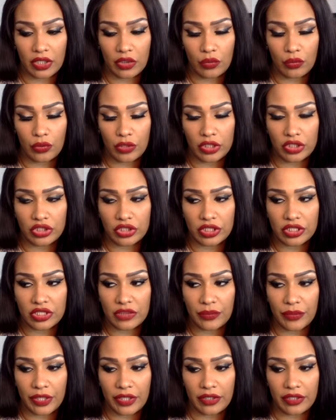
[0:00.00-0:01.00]
going to rush into
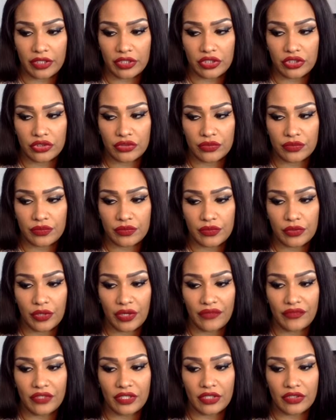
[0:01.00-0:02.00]
marriage. You
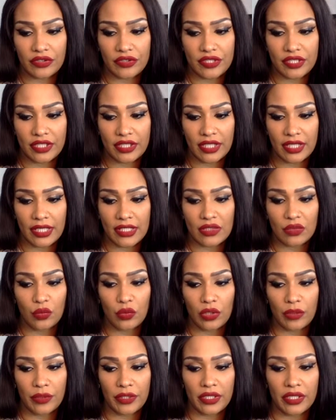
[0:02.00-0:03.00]
have to understand that as a
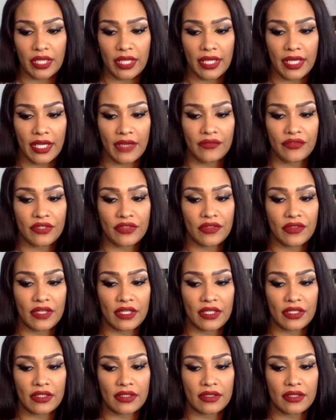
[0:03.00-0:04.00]
woman. They have to
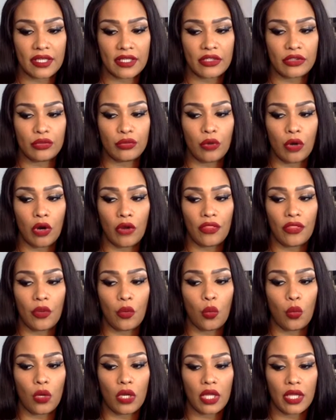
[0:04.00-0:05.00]
think that you are the
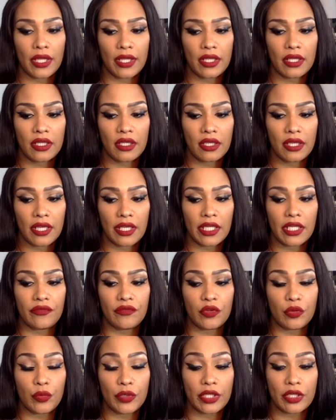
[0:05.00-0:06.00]
one. And
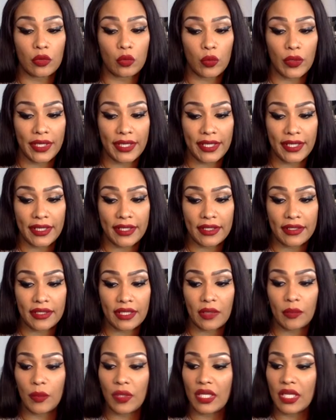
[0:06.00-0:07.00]
if you get away,
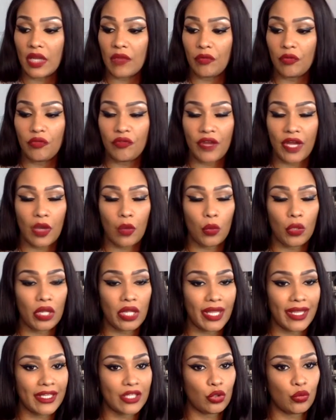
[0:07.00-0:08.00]
they may never find one
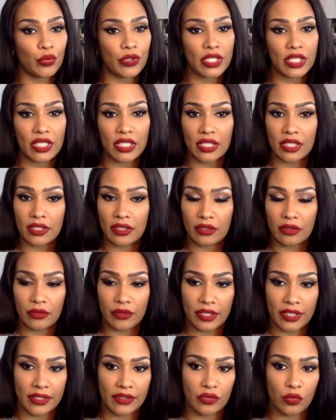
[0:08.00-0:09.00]
like you again.
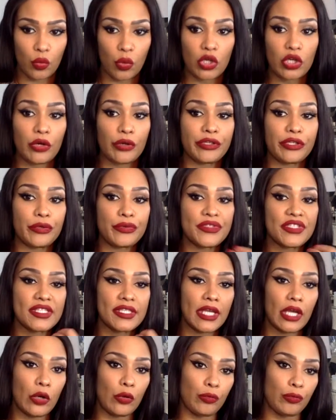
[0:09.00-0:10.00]
Okay? Work on
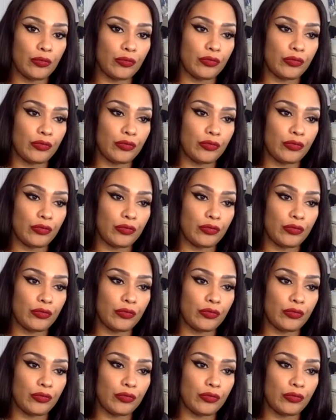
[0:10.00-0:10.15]
yourself.